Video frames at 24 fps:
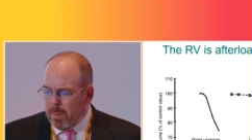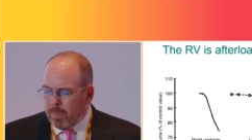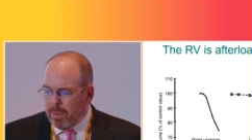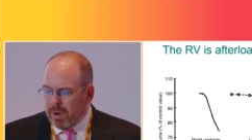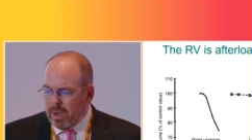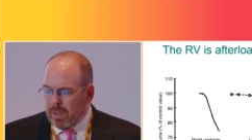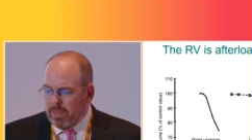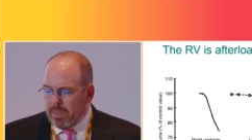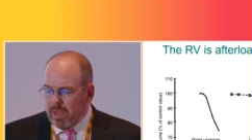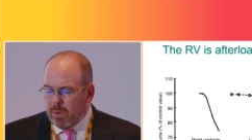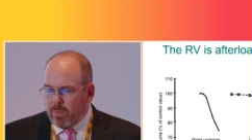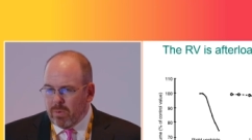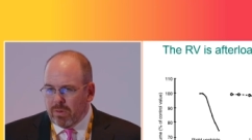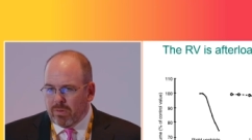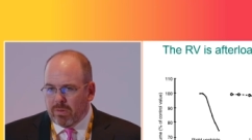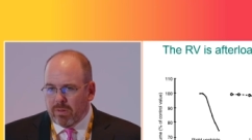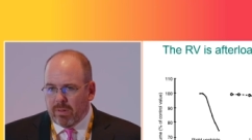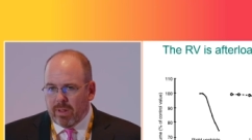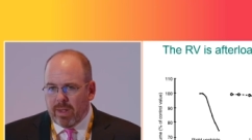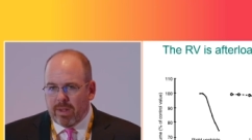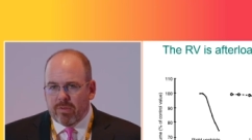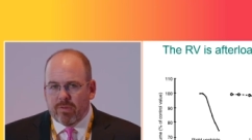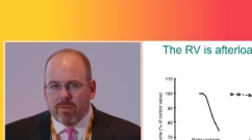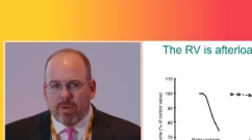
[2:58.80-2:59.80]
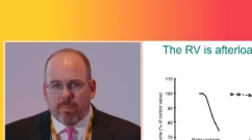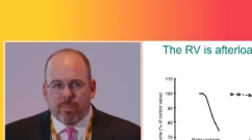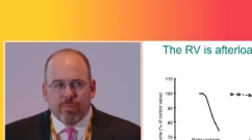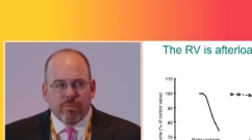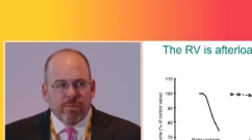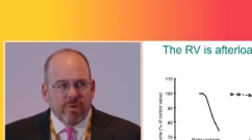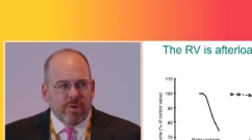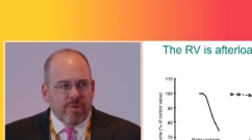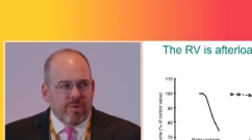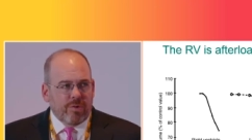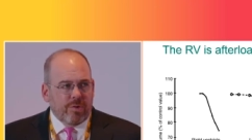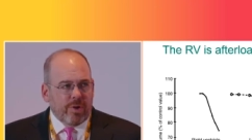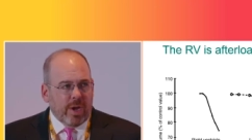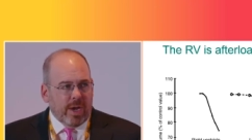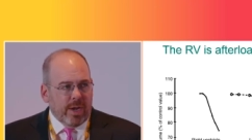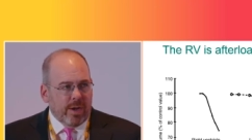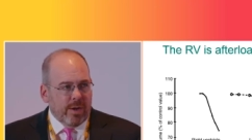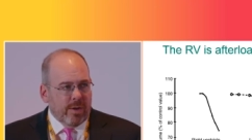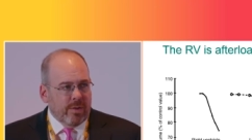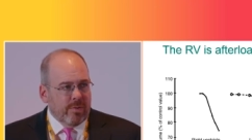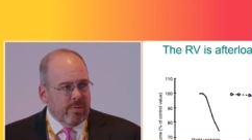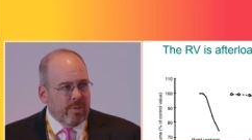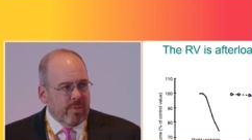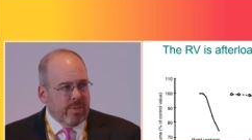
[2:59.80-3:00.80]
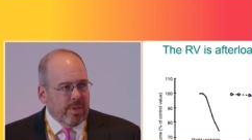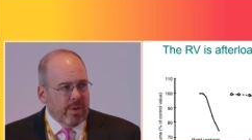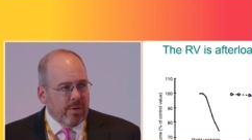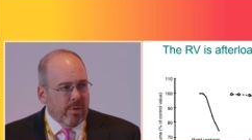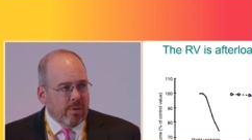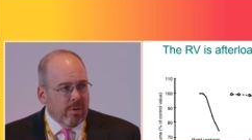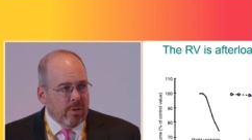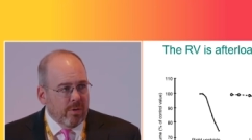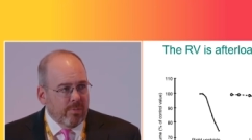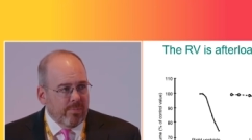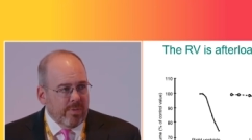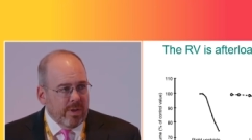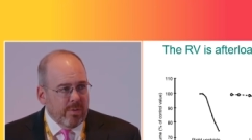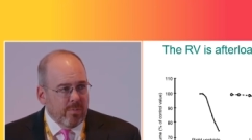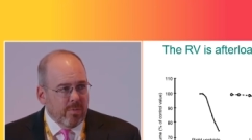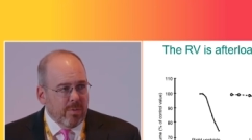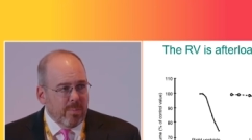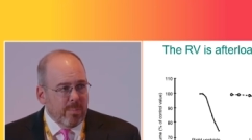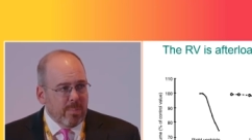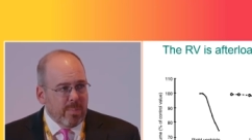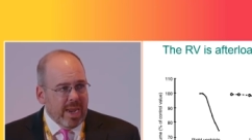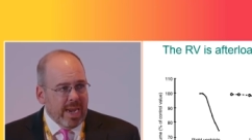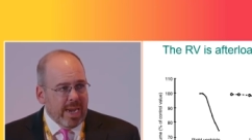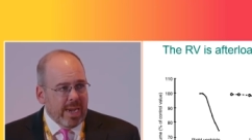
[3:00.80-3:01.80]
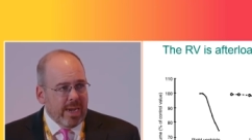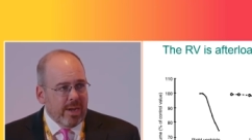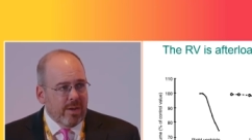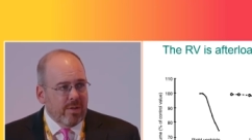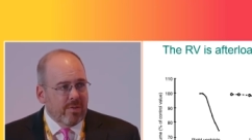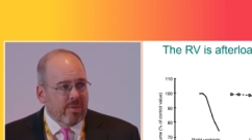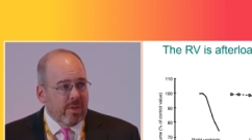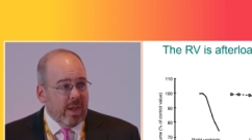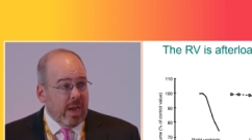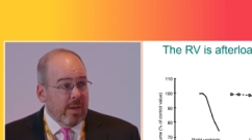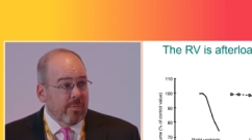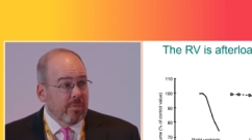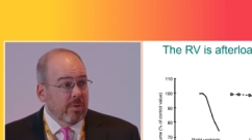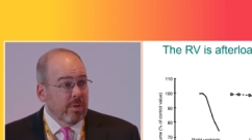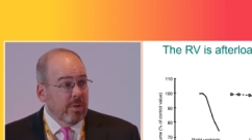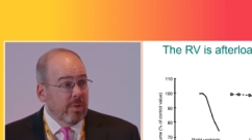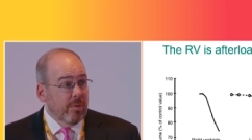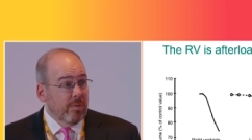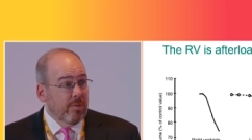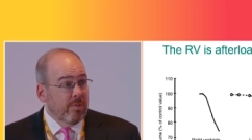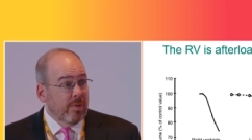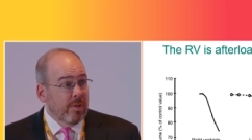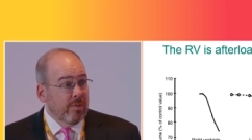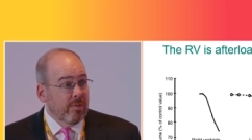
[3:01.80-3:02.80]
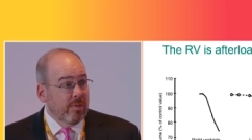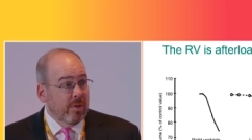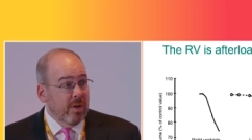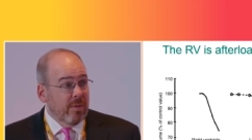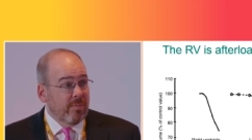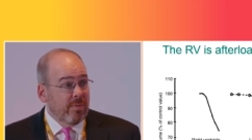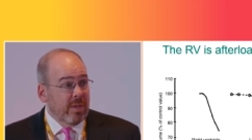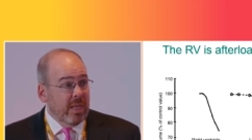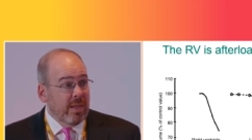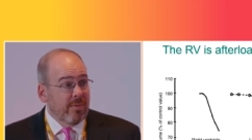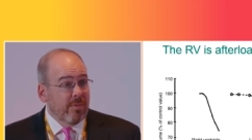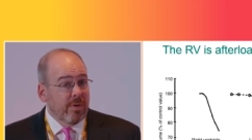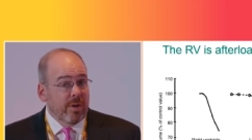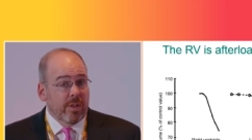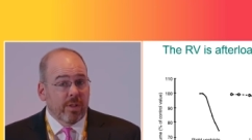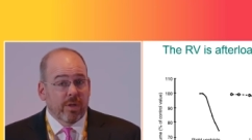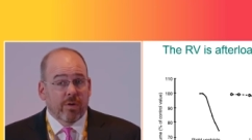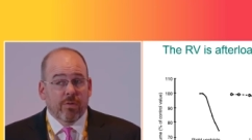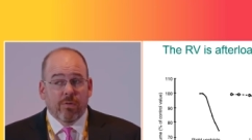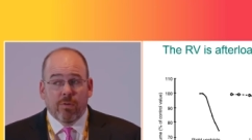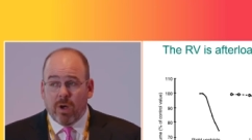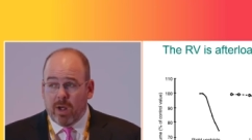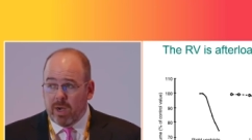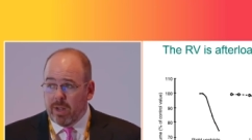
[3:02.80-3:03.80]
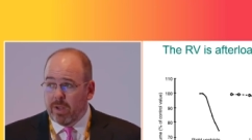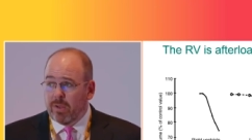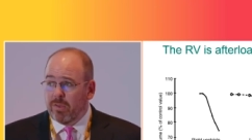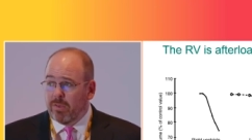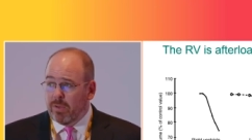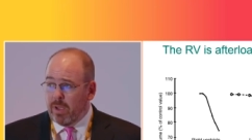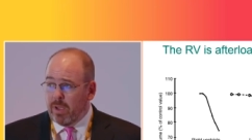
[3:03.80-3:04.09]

But I think what's less appreciated is that the RV remains afterload sensitive even in the chronic